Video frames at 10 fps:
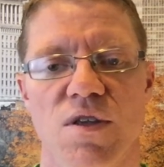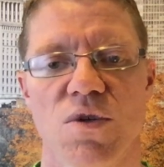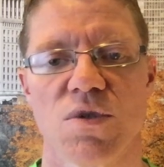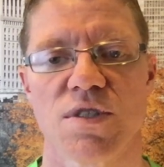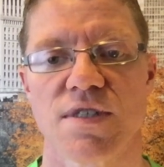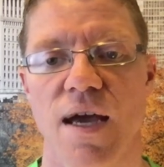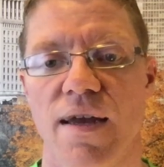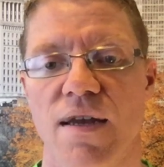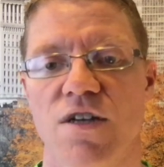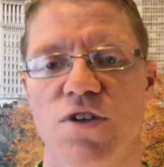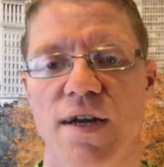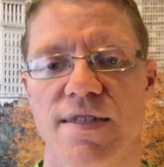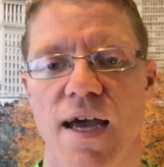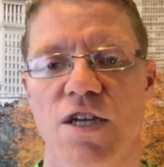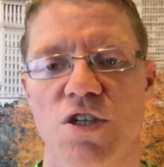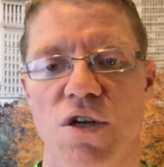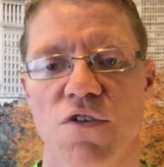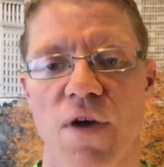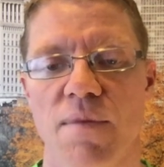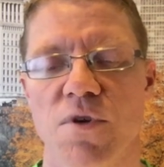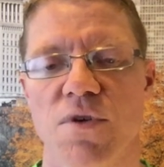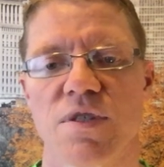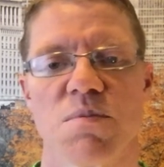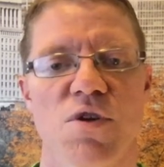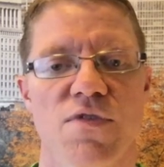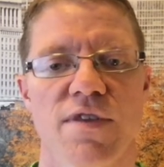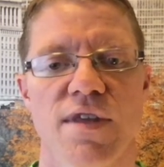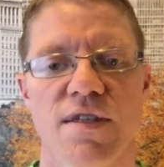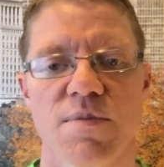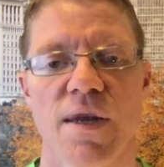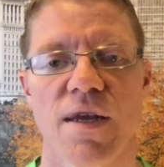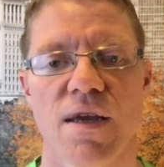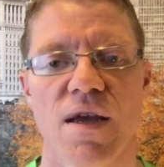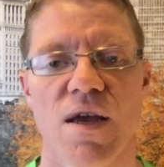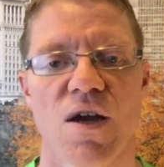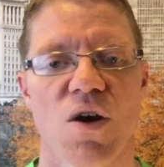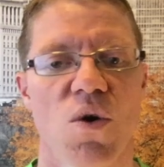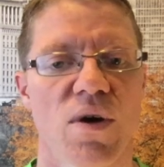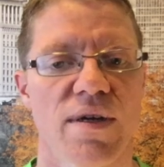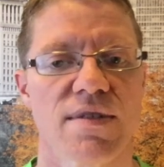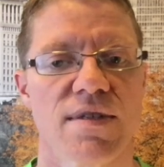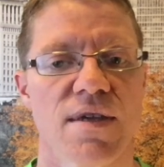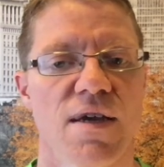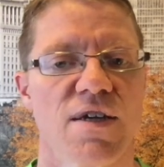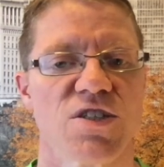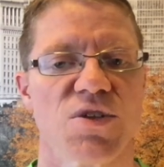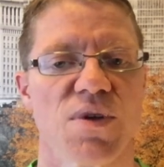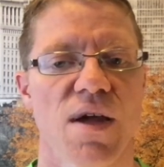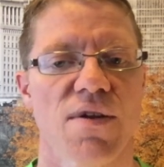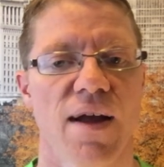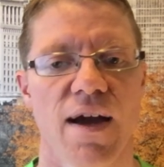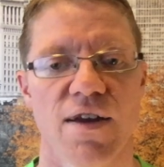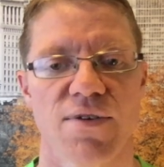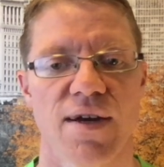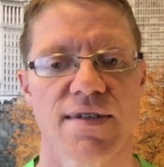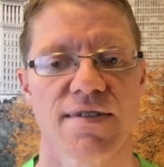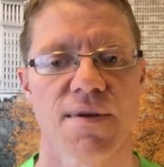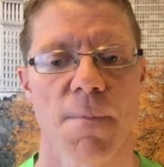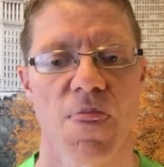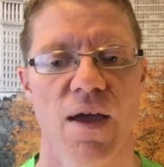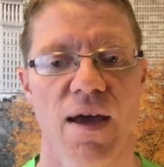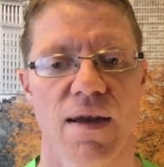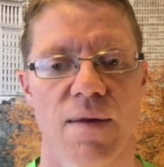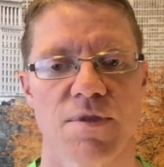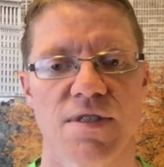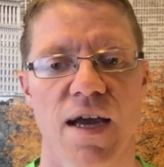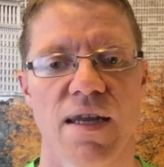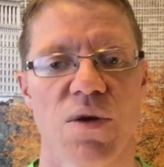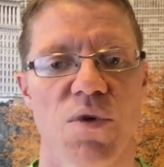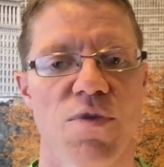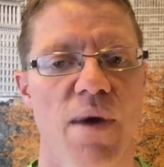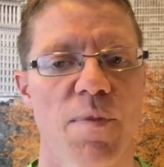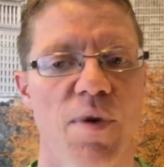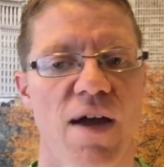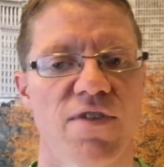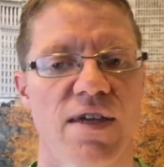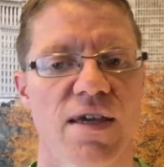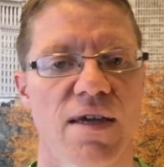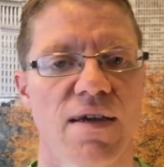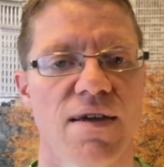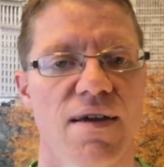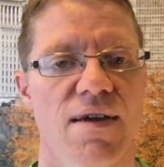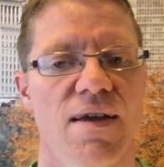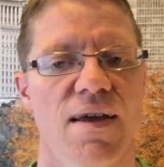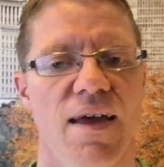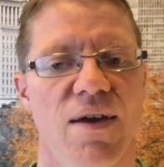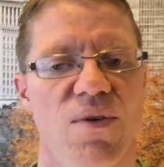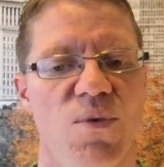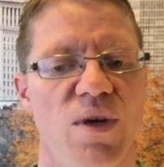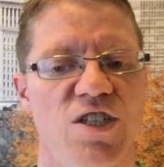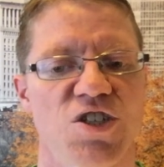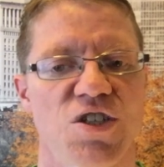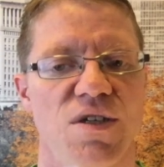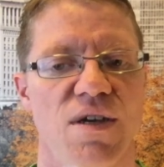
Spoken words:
sign a transaction of, I'm going to move this many coins to another address, and I'm signing it with my private key, which